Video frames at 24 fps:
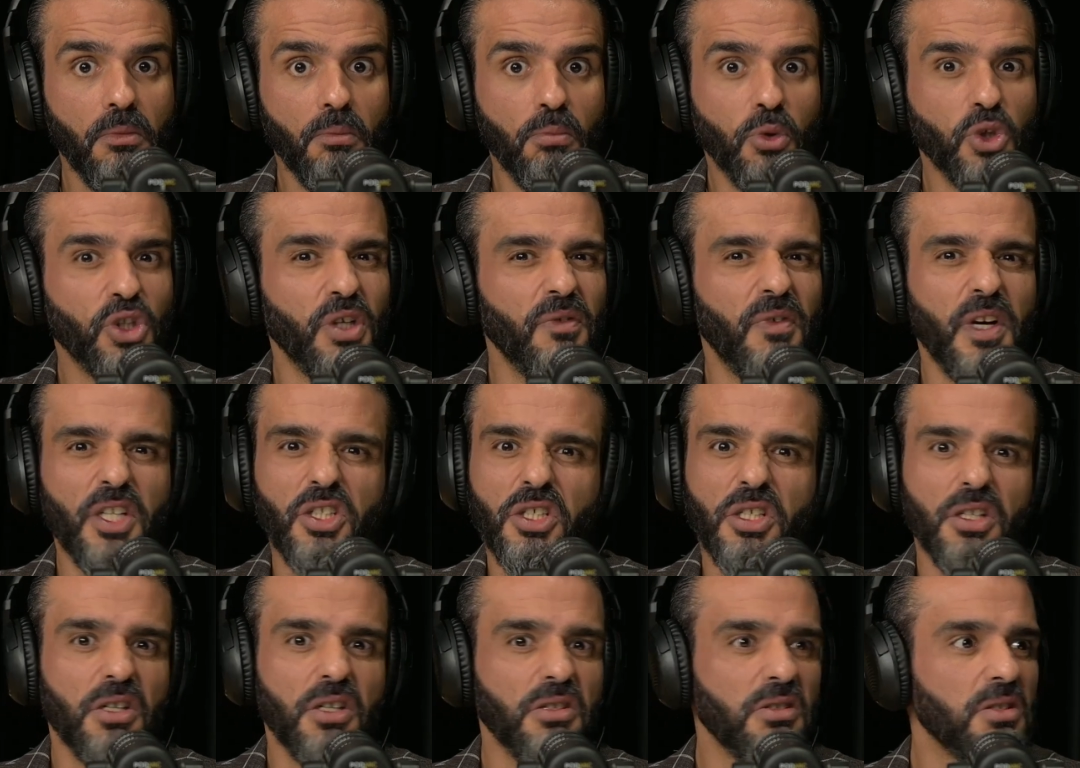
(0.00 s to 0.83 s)

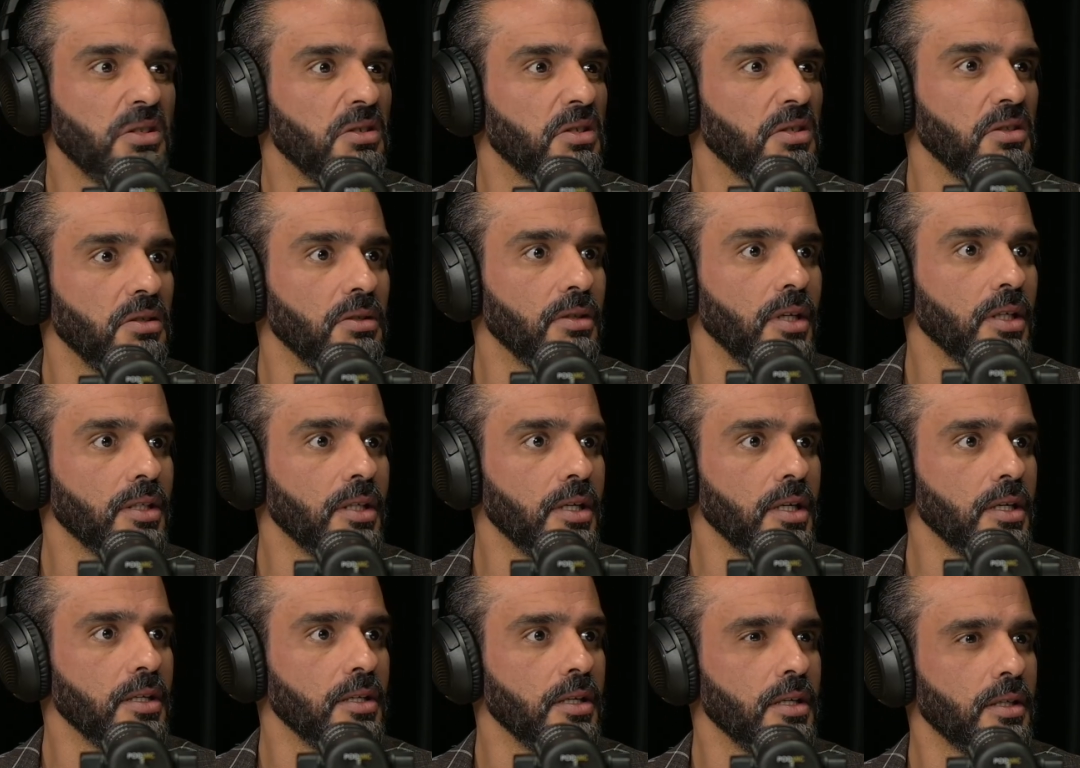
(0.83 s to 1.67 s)
Motivation
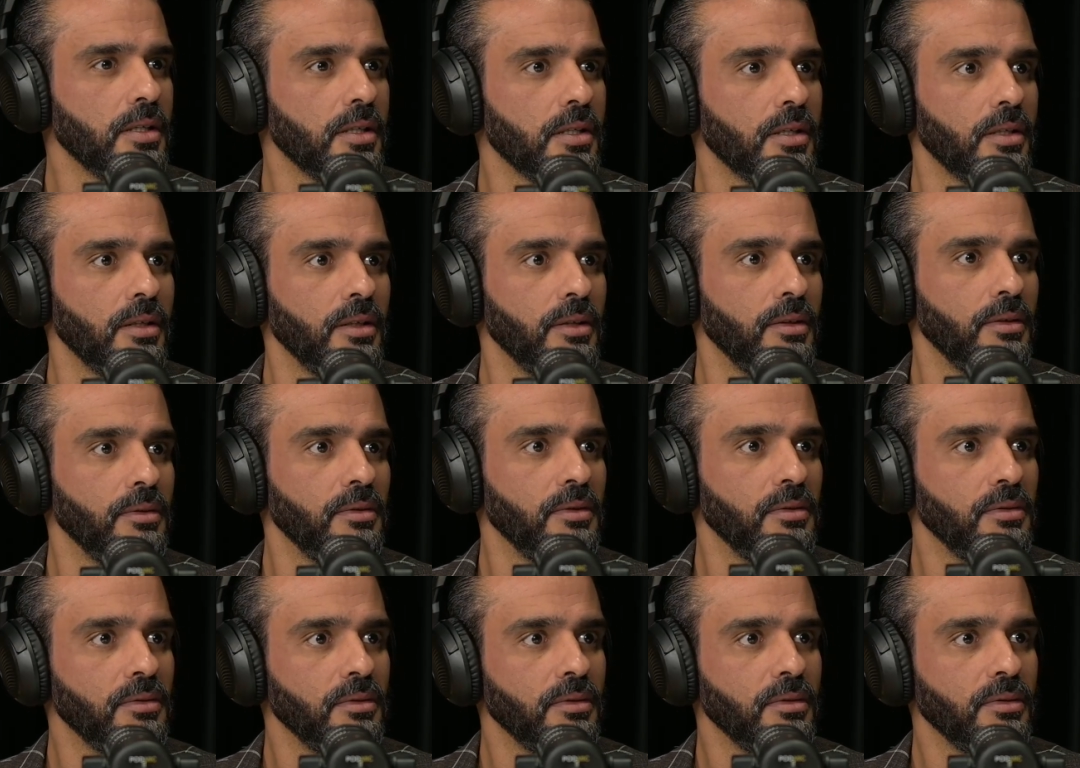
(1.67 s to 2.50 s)
doesn't exist.
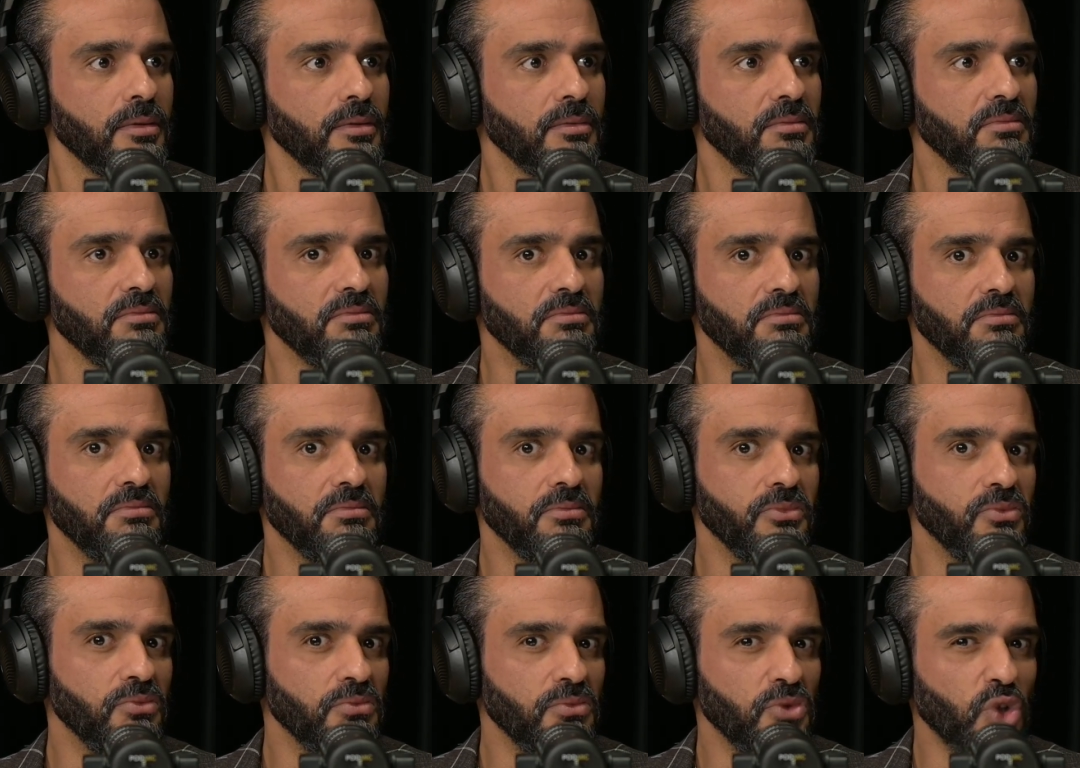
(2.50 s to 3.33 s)

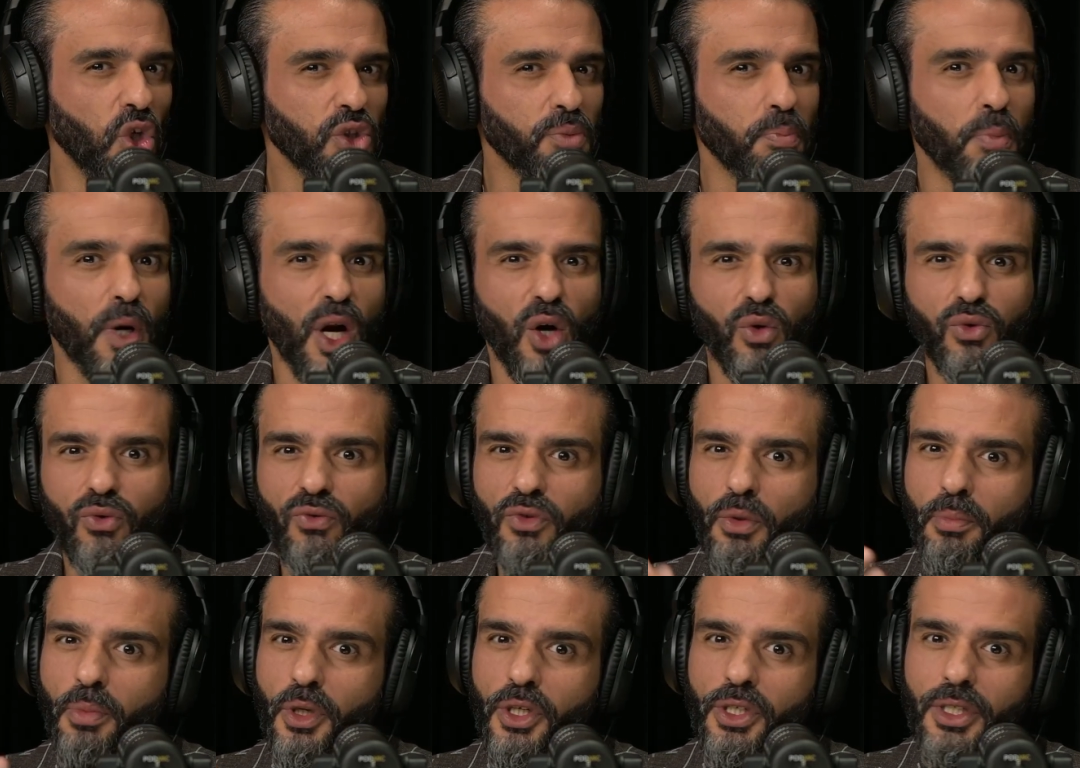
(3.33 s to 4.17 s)
Not proud
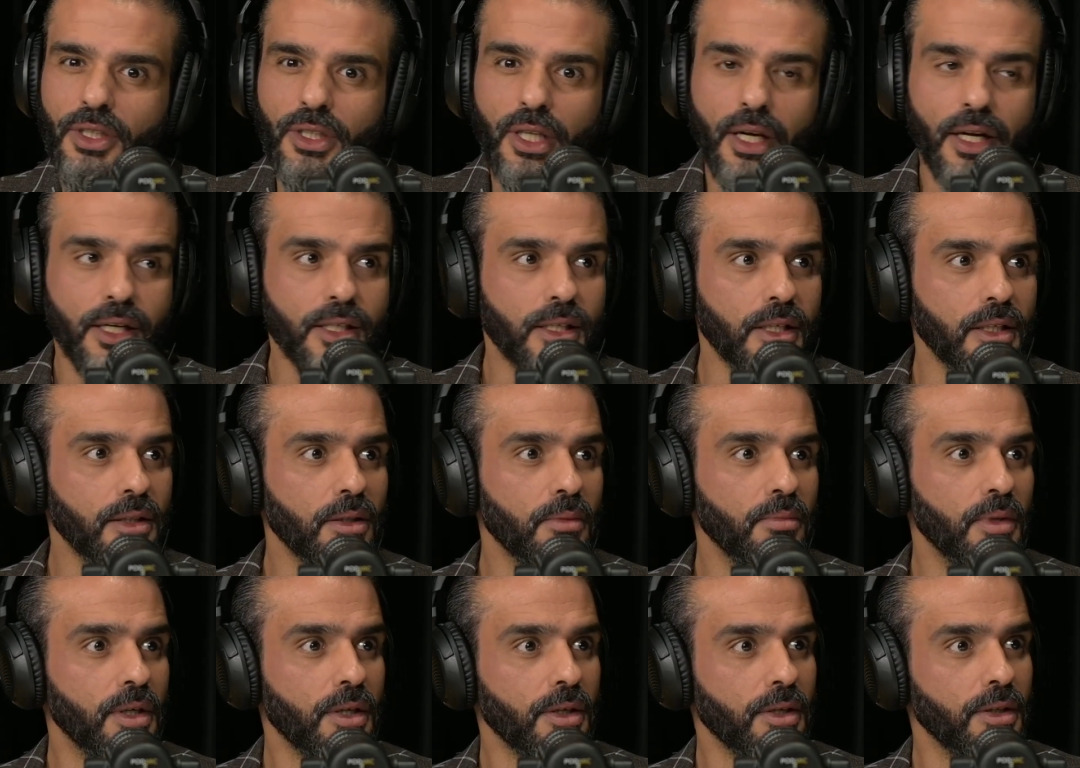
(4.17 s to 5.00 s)
of the person that I see in
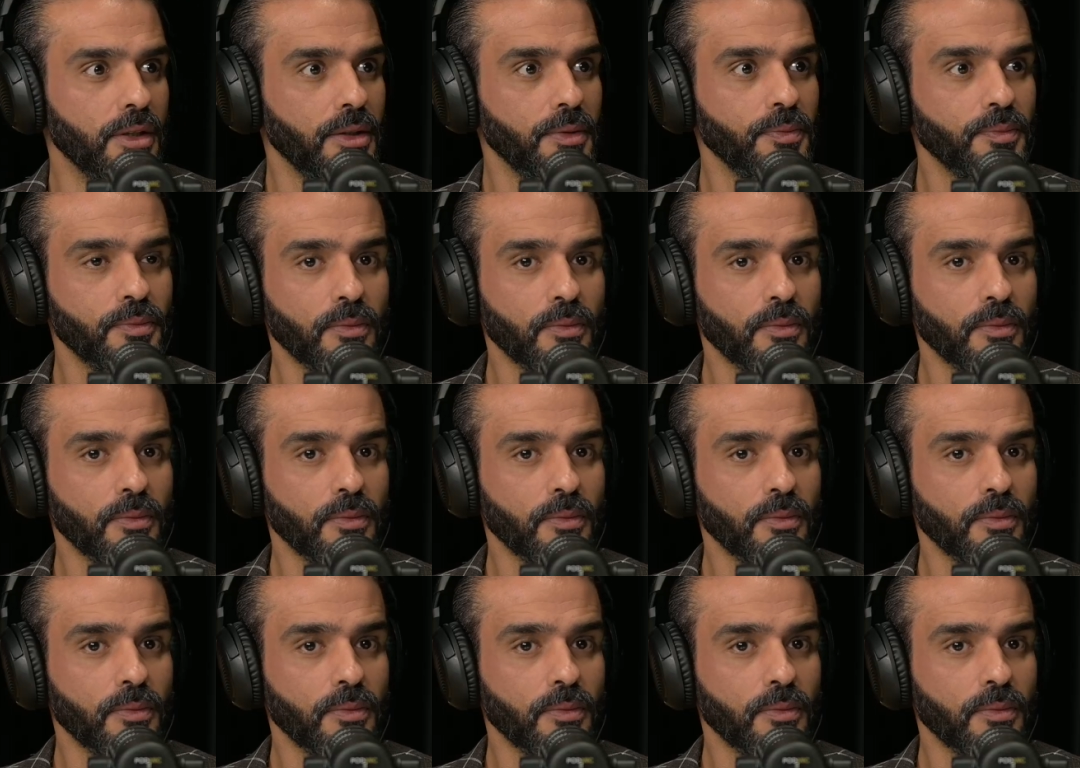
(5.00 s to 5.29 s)
the mirror.